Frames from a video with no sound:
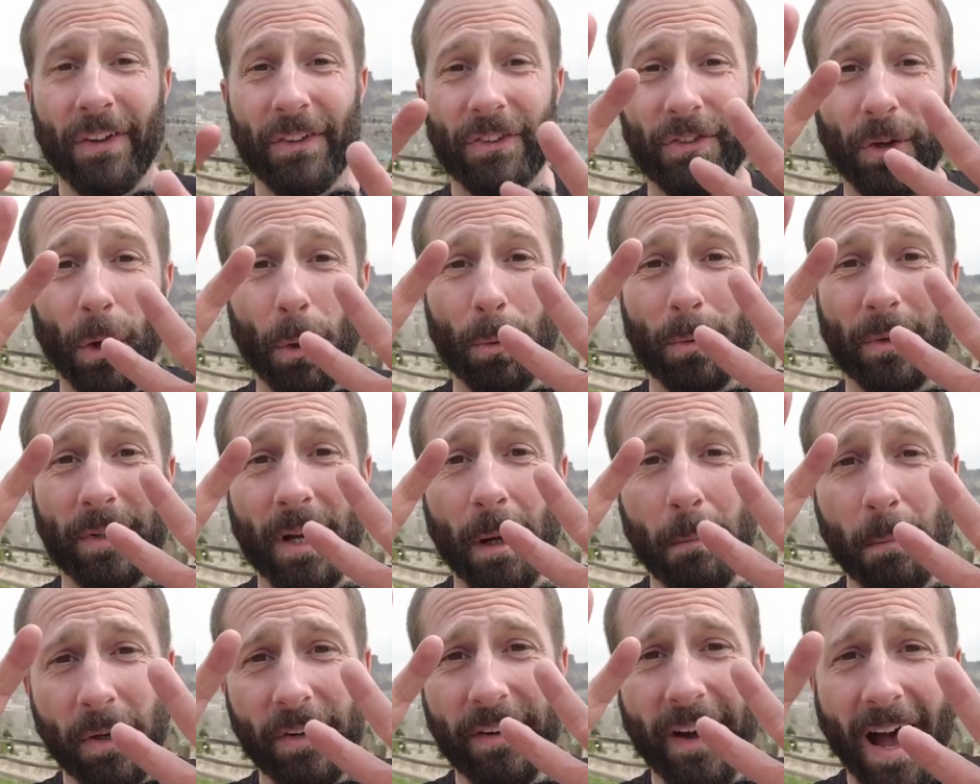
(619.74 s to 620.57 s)
So
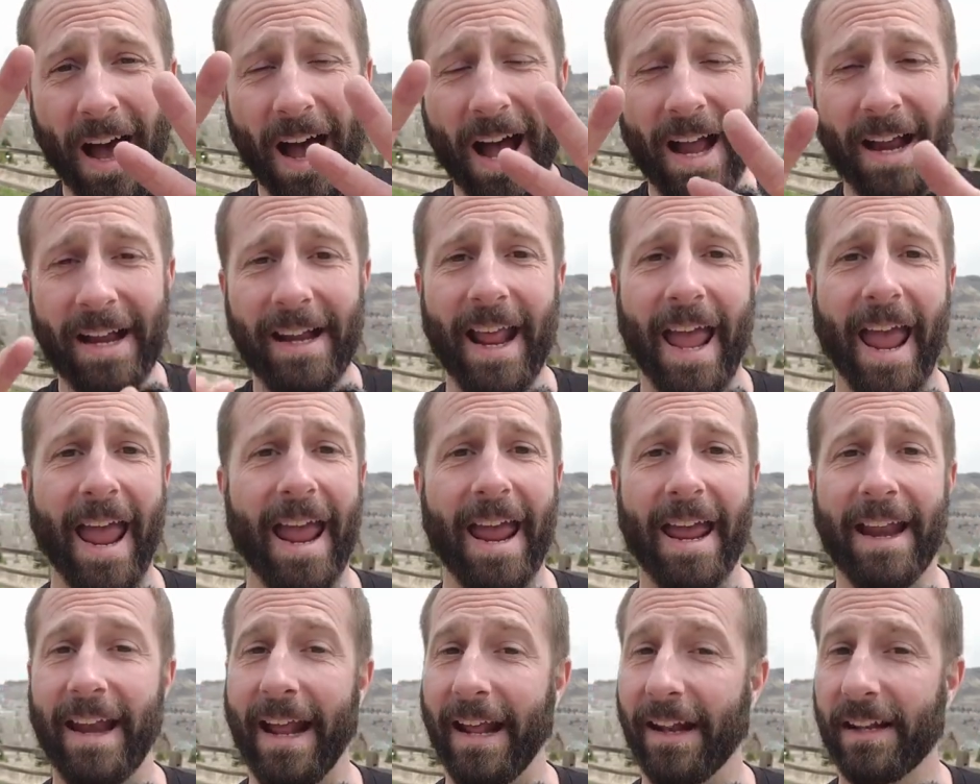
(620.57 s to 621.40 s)
number nine,
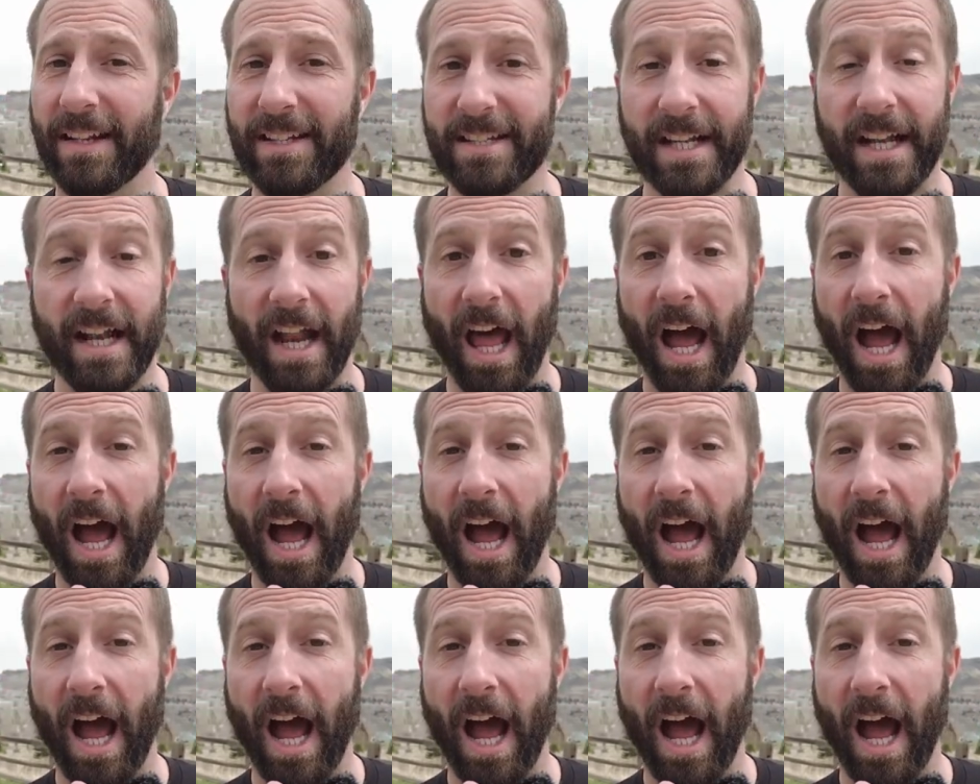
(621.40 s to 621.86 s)
and, and listen,